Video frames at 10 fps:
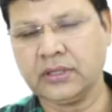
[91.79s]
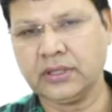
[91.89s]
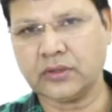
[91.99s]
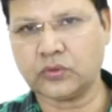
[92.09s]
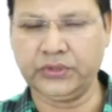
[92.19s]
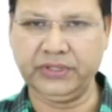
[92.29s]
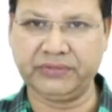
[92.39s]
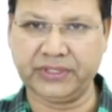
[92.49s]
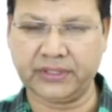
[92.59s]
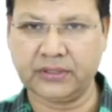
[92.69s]
good
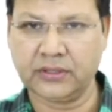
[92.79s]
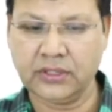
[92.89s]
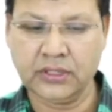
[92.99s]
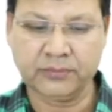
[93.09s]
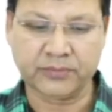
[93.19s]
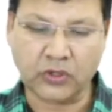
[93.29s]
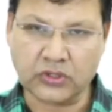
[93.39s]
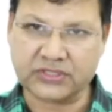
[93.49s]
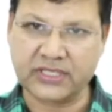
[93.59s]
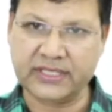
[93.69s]
evening.
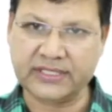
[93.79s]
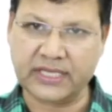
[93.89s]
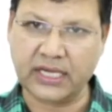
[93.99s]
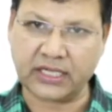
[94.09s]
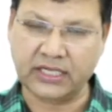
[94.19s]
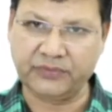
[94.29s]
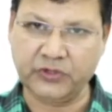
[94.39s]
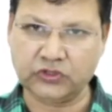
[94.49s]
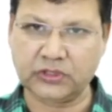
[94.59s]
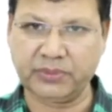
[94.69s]
Because there is a
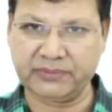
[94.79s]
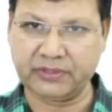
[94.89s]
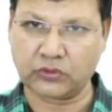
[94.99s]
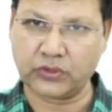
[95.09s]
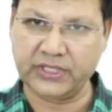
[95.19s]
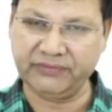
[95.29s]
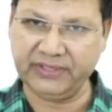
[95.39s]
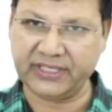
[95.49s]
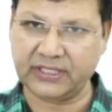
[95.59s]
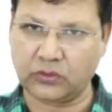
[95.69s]
confusion between good
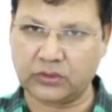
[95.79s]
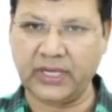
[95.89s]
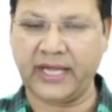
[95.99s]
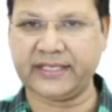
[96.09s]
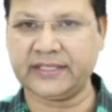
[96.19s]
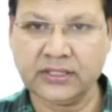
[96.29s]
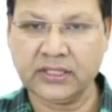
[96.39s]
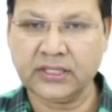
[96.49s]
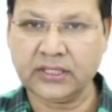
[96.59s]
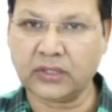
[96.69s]
evening and good night.
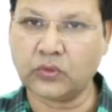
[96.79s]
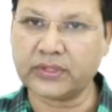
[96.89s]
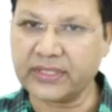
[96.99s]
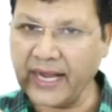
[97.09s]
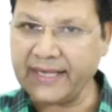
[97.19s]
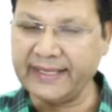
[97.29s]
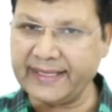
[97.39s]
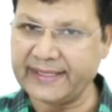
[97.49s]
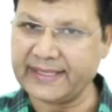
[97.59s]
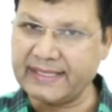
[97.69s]
Good night
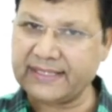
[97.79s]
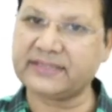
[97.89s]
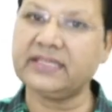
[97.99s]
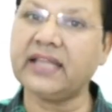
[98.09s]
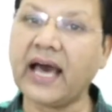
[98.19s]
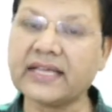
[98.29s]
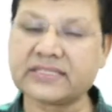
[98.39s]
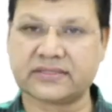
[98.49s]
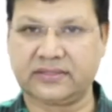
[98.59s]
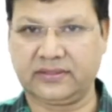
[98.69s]
is the
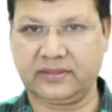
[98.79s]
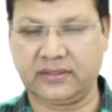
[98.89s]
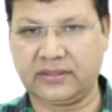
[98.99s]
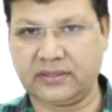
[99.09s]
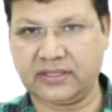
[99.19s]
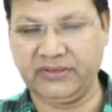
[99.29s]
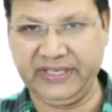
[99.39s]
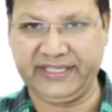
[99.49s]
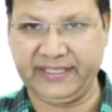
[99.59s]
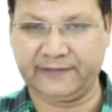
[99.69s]
last
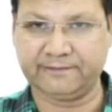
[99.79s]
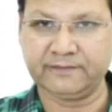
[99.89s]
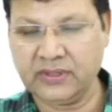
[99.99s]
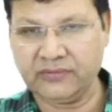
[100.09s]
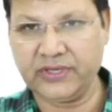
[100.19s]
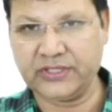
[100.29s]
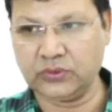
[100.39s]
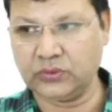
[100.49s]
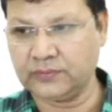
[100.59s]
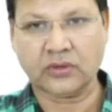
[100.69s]
greeting when
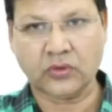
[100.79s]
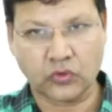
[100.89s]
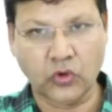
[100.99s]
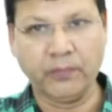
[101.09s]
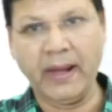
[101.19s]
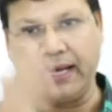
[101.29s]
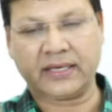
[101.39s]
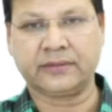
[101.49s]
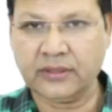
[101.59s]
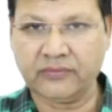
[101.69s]
you go back,
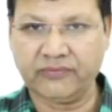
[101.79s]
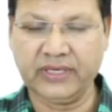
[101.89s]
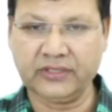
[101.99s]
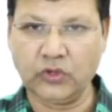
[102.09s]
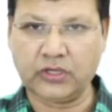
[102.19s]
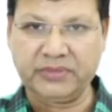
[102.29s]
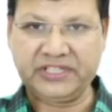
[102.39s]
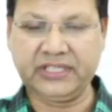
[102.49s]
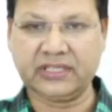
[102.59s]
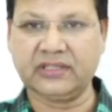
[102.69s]
when you are
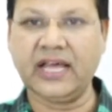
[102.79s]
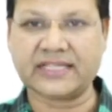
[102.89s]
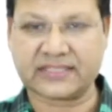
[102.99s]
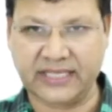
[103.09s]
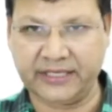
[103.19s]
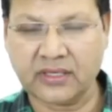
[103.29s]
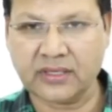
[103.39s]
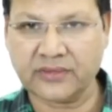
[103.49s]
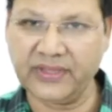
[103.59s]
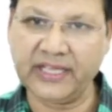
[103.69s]
meeting last time.
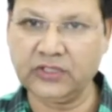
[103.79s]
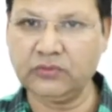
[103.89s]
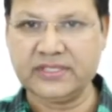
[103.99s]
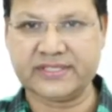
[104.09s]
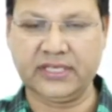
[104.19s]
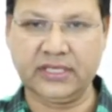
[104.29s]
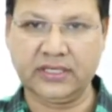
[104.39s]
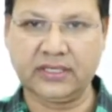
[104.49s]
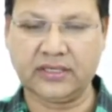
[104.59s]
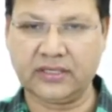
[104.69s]
Then you will
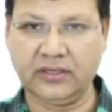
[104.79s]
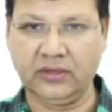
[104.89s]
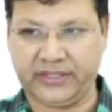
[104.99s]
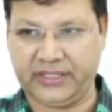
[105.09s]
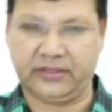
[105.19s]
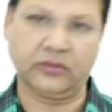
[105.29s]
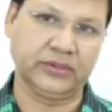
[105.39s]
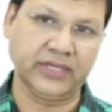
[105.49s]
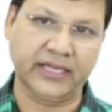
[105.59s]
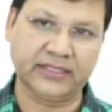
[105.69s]
say, okay, good
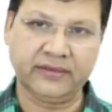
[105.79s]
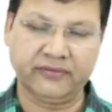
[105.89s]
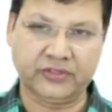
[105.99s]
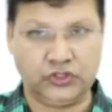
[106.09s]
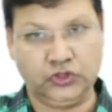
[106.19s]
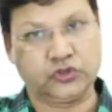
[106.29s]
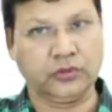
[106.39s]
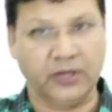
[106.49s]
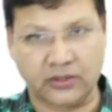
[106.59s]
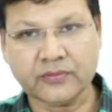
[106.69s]
night, see you
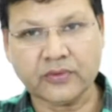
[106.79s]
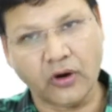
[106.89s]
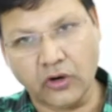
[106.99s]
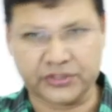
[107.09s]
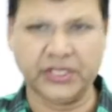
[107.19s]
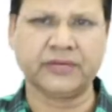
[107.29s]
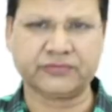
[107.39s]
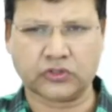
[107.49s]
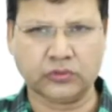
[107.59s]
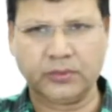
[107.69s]
tomorrow or day after
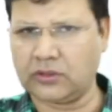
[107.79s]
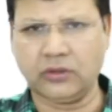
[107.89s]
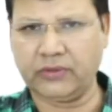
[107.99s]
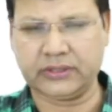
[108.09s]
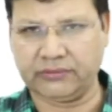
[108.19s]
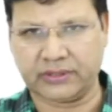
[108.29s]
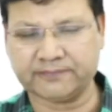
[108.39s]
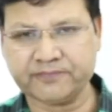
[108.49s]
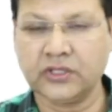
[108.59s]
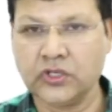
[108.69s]
tomorrow, whatever.
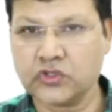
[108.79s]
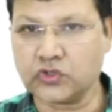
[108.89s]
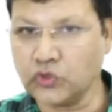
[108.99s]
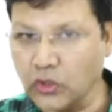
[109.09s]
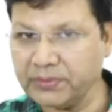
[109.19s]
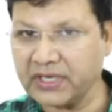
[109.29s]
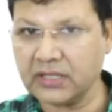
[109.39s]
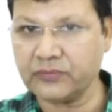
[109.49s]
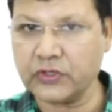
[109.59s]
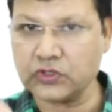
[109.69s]
So don't be
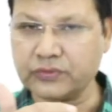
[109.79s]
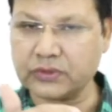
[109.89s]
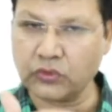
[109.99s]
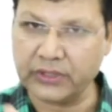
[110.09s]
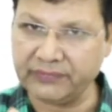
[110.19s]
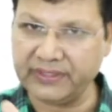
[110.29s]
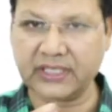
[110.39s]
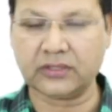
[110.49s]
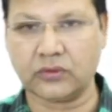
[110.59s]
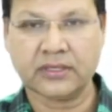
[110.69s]
confused with good evening
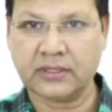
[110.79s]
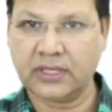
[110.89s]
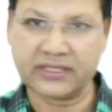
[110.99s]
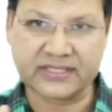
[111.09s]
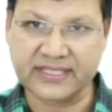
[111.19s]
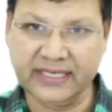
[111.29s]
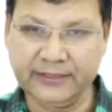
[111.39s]
and good night. Understand?